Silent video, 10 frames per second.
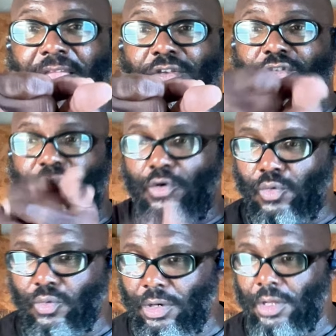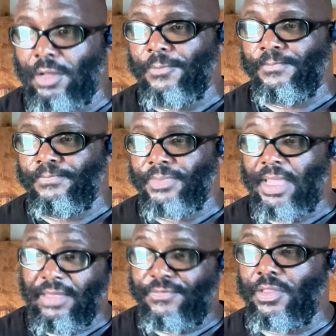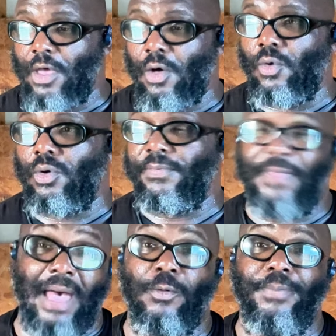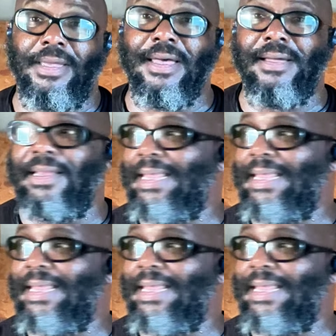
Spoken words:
and shoot, even though that will be good and